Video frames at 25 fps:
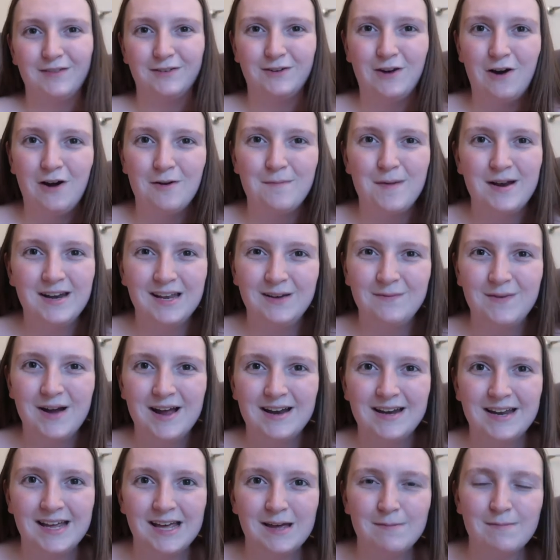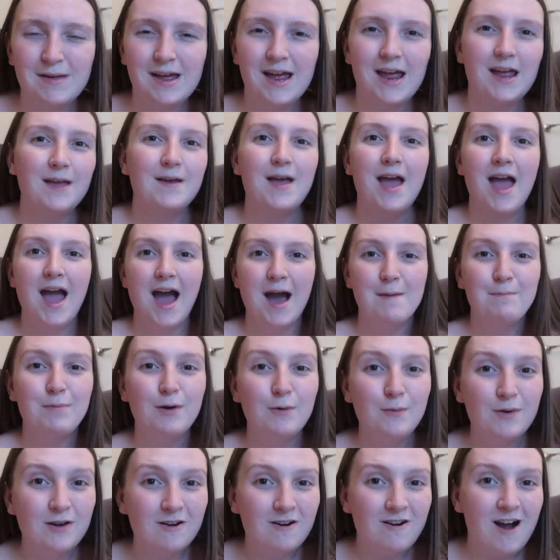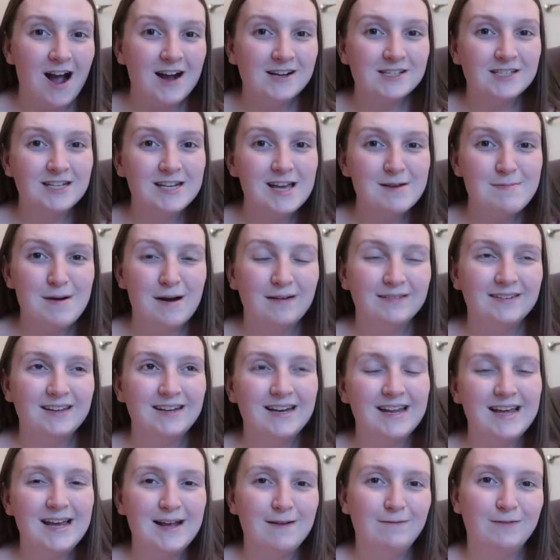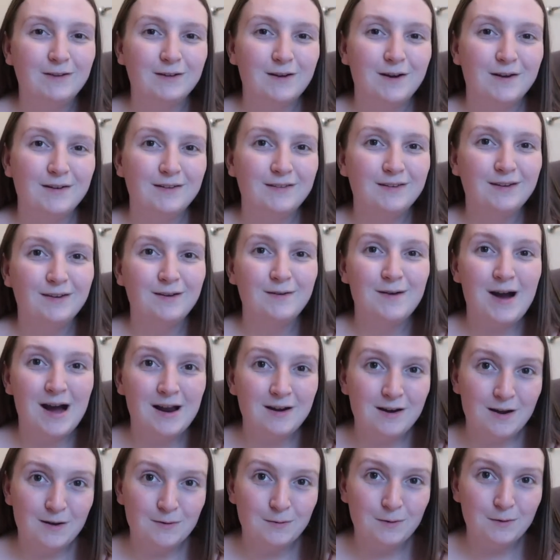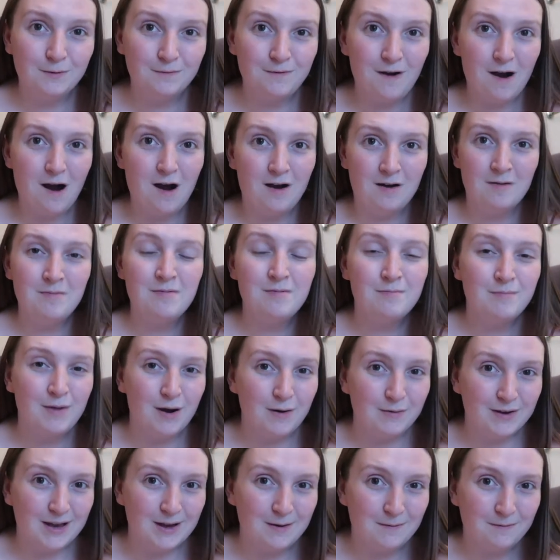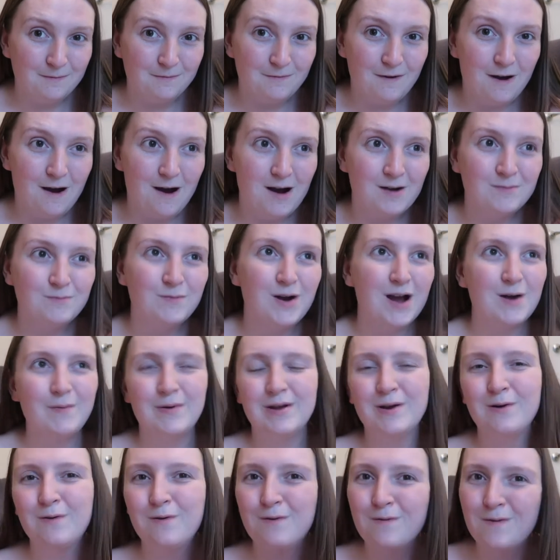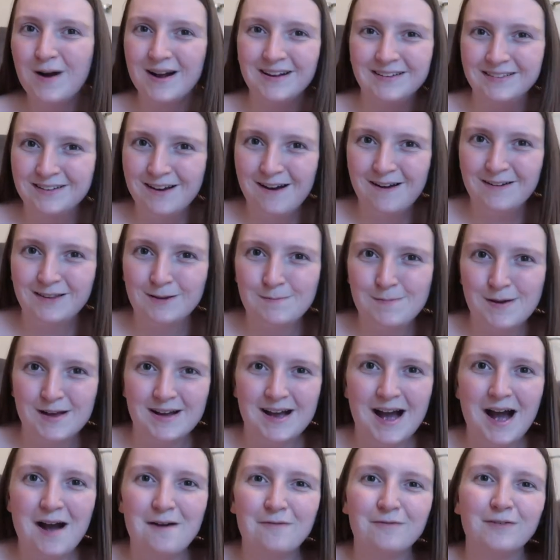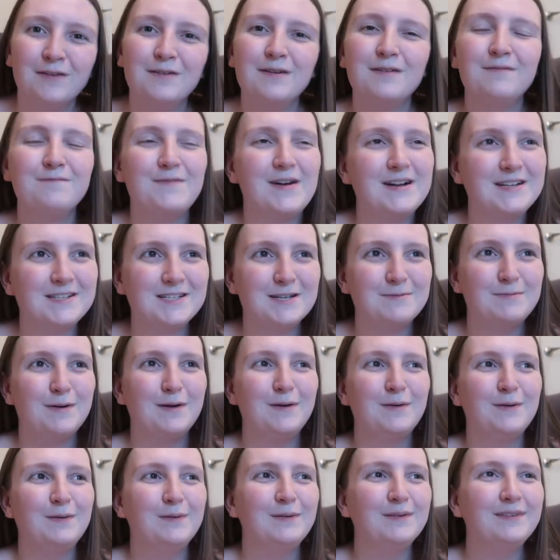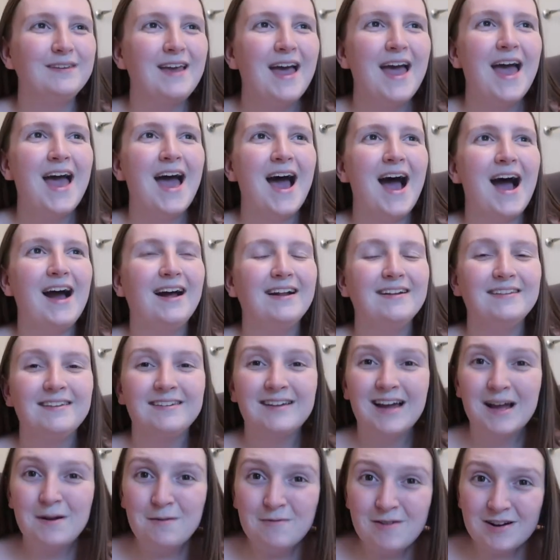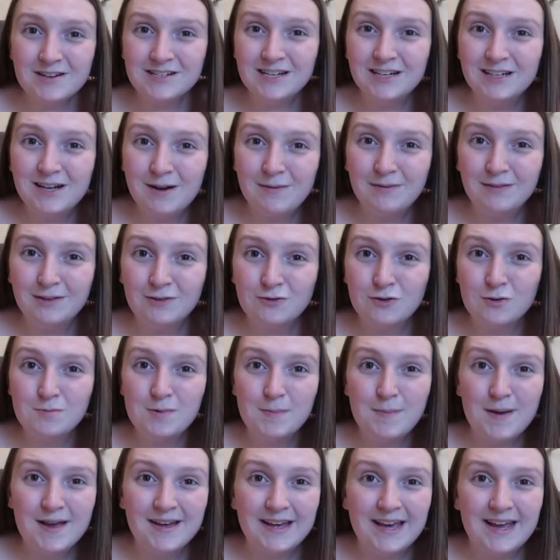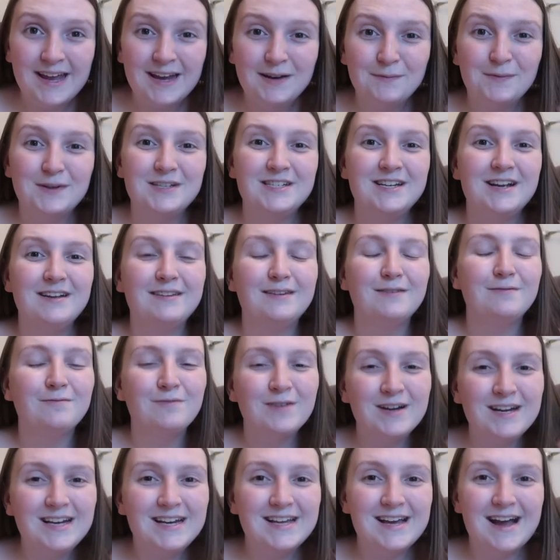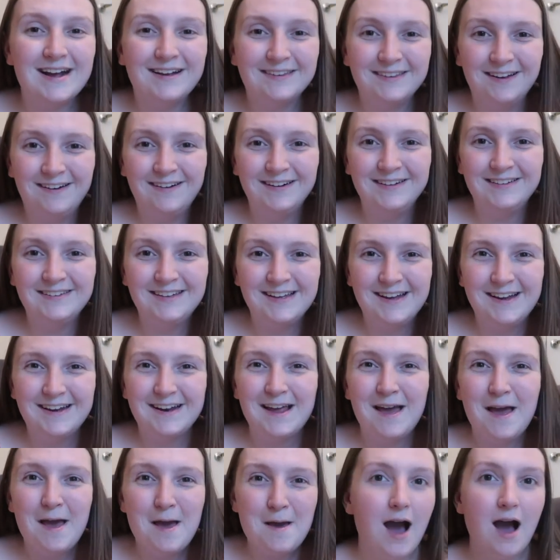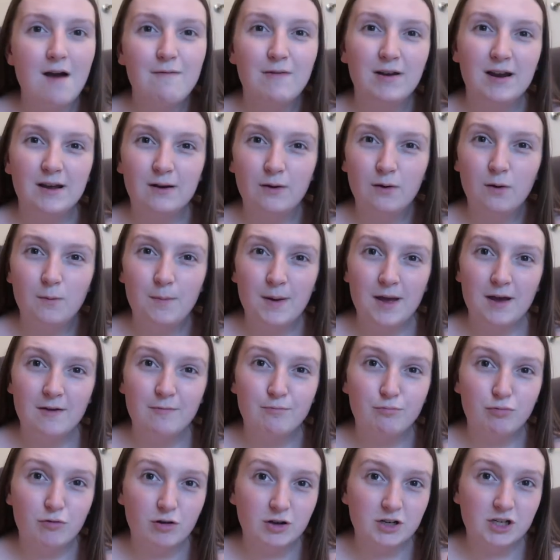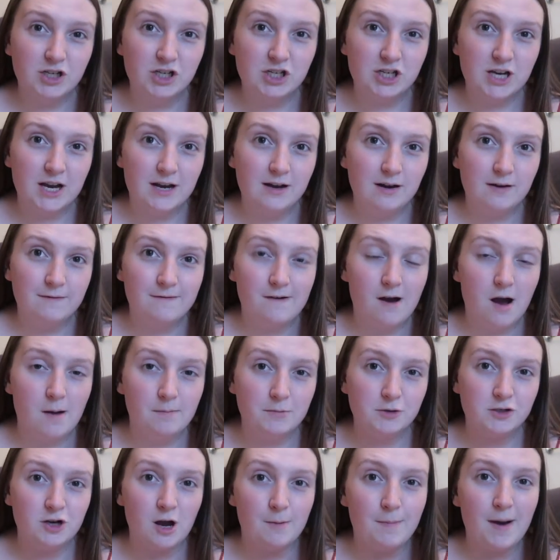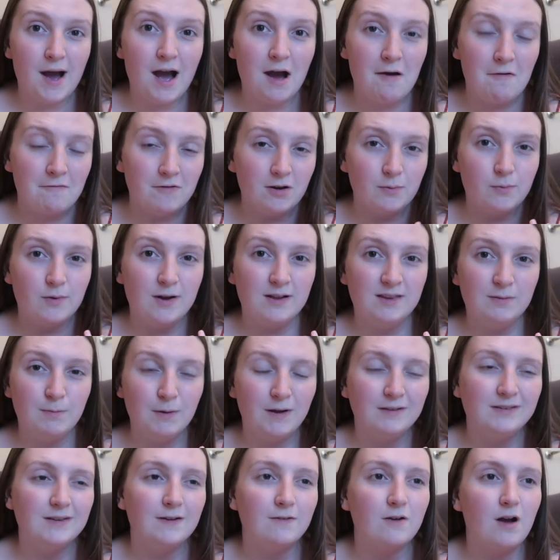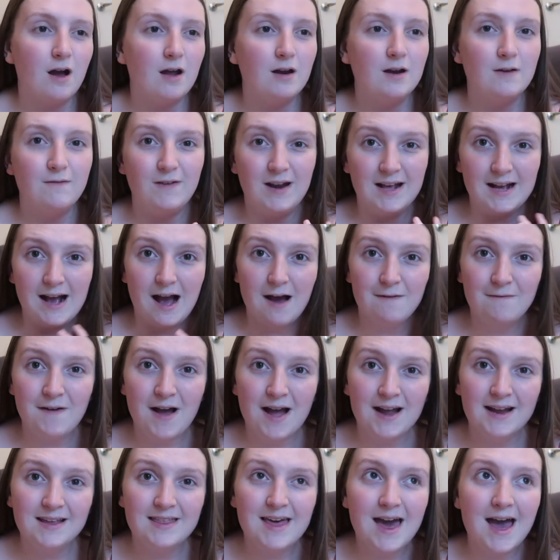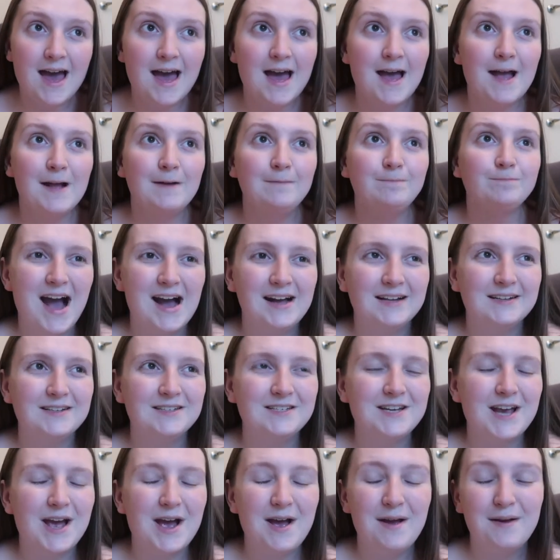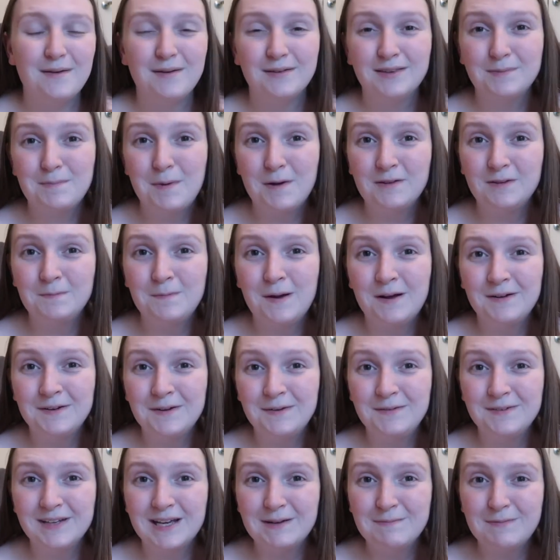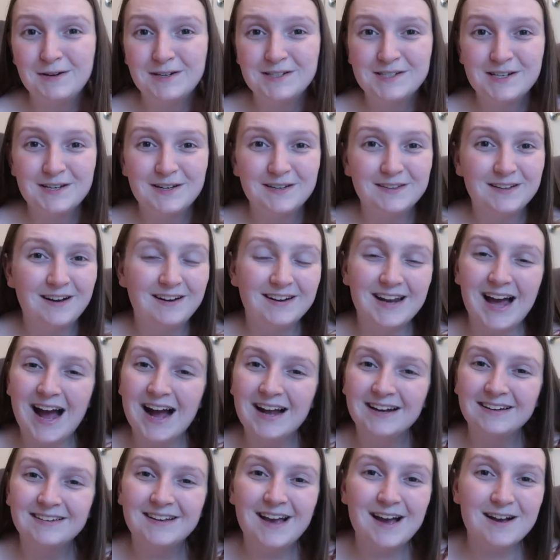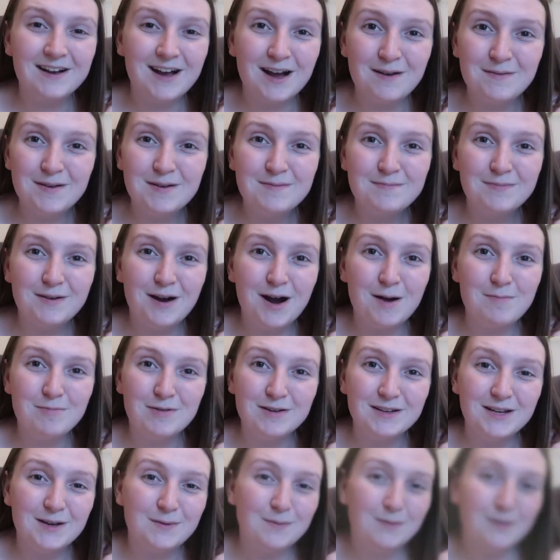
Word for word: the time anywhere near me, but we are actually about to leave to go to our local farm, Mark Kiln Farm, where we always go to pick our fruit and vegetables. And today we're actually going strawberry picking, which is really exciting. Have a little bit of brunch in the farm shop afterwards because they've got a lovely cafe there. And yeah, Yeah, I suppose I better go and get my shoes on and get going, but I'll bring you